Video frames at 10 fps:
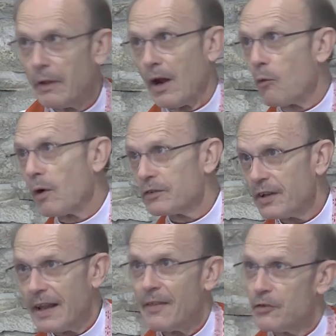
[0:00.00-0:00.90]
Well, in our world
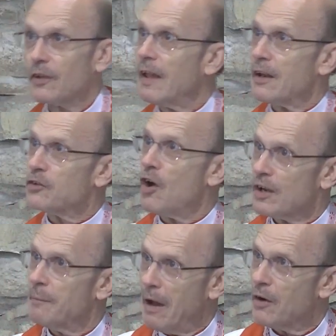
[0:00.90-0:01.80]
today, there's a lot of
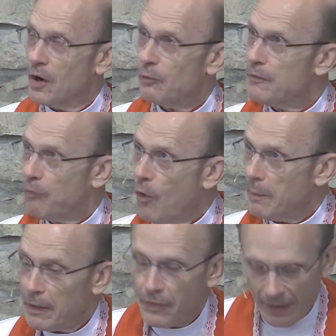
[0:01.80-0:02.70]
talk about
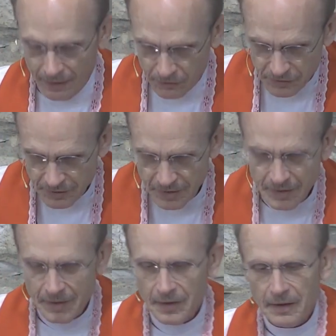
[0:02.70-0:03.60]
reforming things
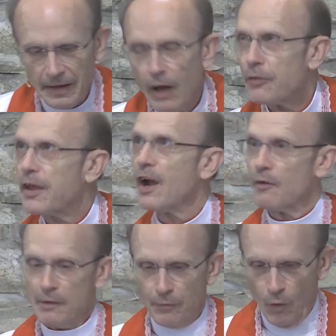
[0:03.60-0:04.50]

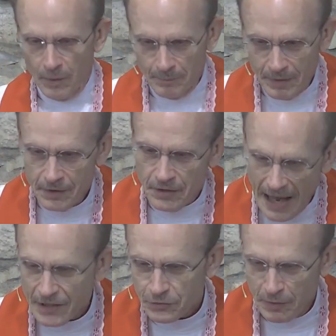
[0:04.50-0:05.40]
healthcare reform,
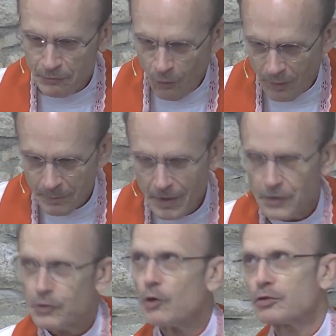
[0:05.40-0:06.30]
tax reform,
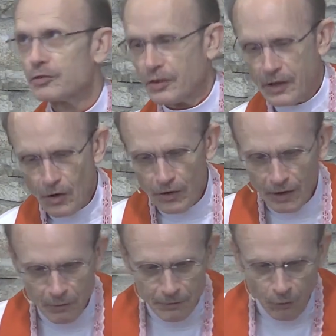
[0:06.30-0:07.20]
social
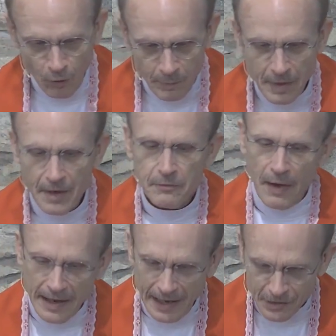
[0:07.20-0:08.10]
security reform,
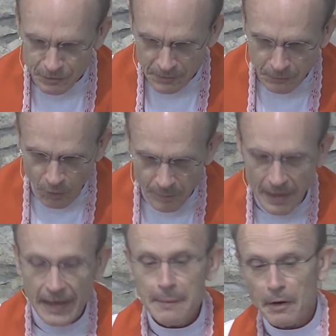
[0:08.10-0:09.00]
finance reform,
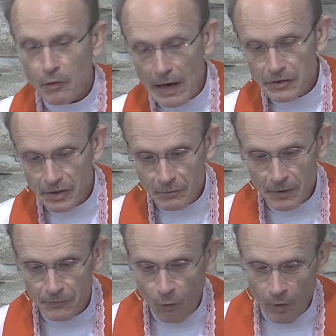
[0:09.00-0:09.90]
immigration
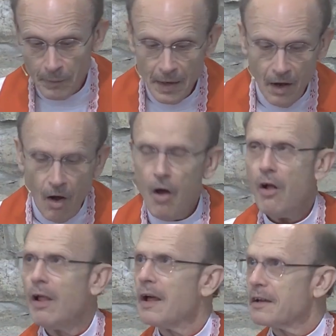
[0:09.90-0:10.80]
reform,
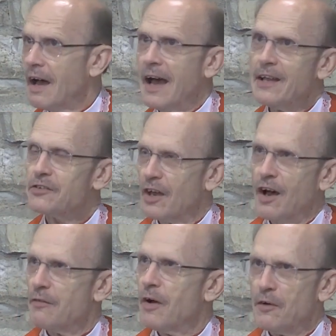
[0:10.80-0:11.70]
all kinds
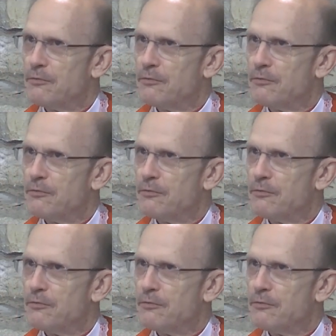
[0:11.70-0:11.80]
of